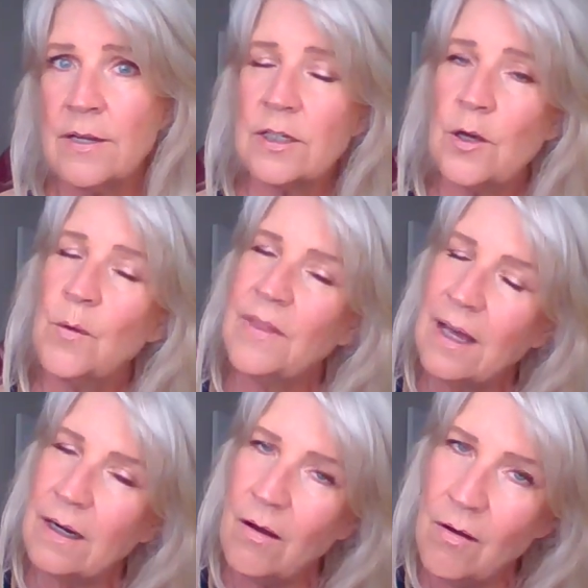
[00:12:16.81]
So
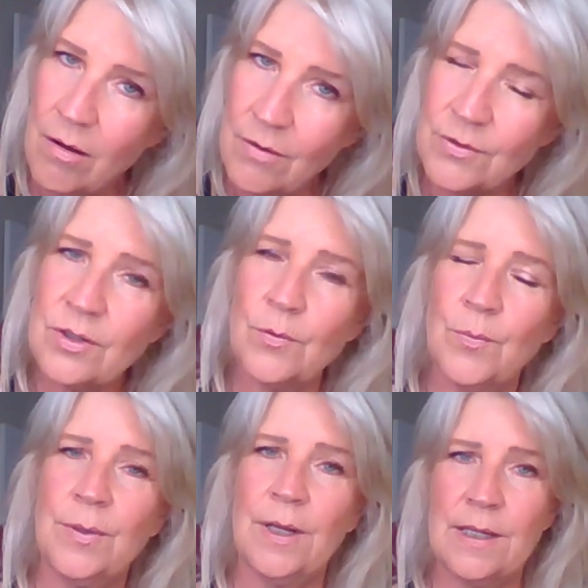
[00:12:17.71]
that also
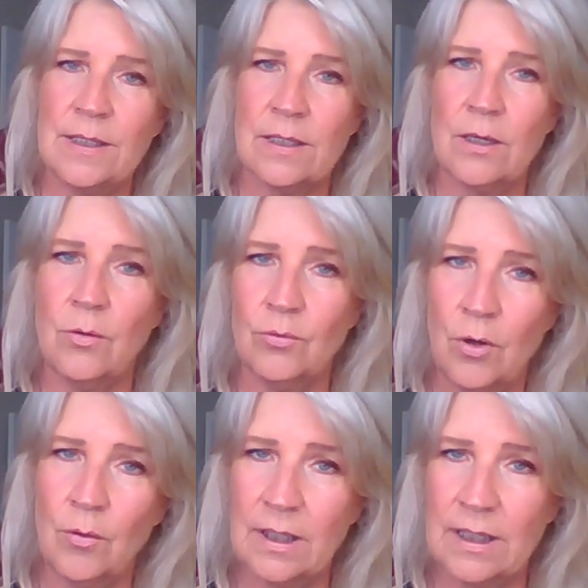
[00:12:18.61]
plays a
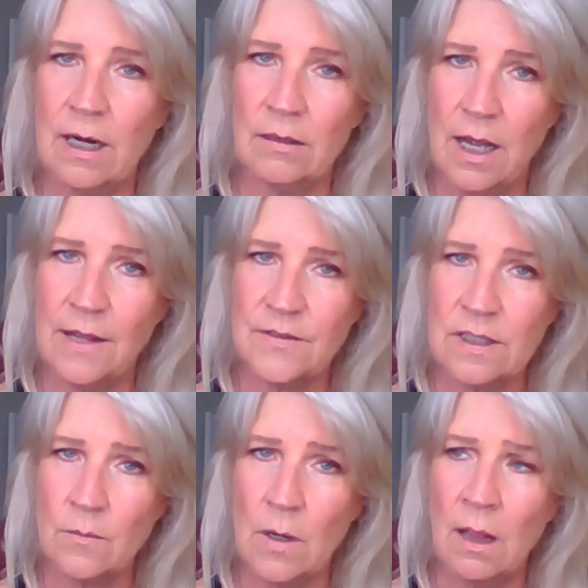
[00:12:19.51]
role in our lives
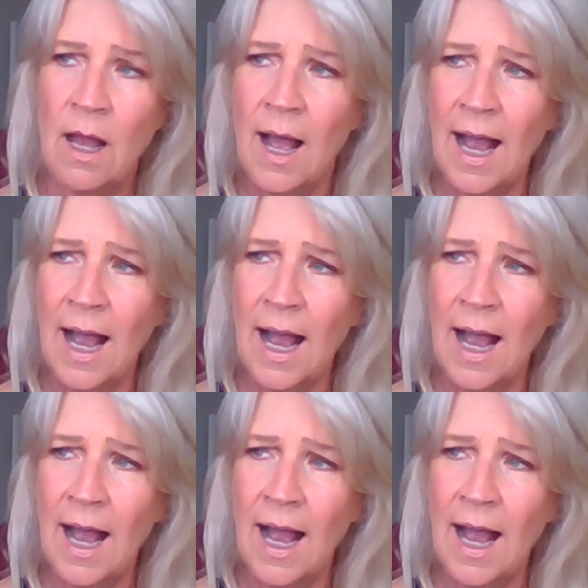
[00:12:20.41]
as well.